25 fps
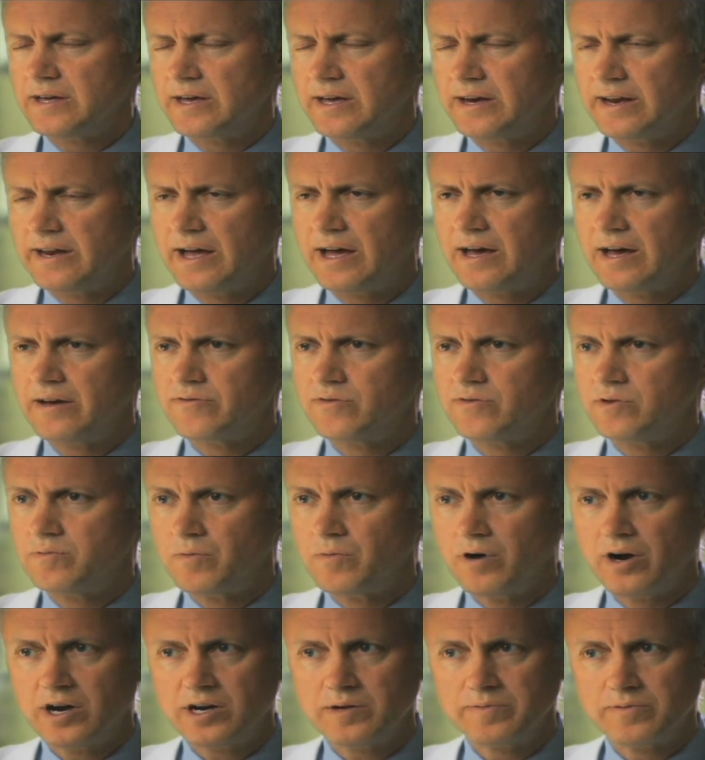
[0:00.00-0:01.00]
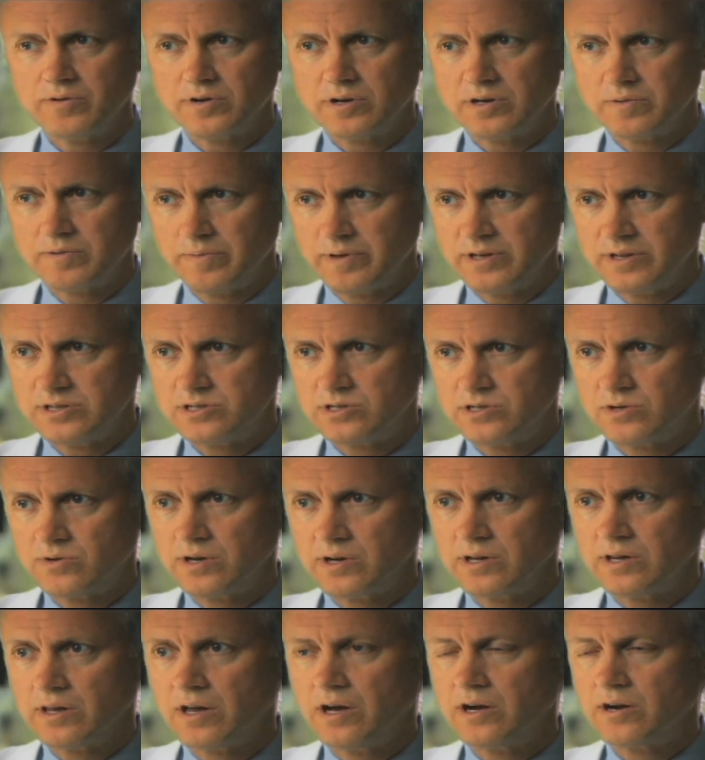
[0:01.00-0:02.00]
can have remarkable
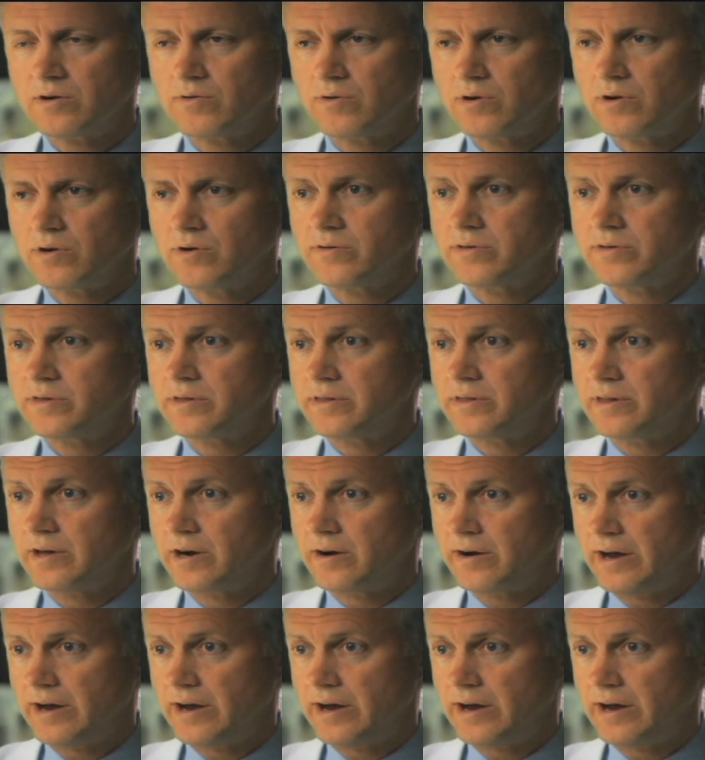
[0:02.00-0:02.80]
compensatory lung growth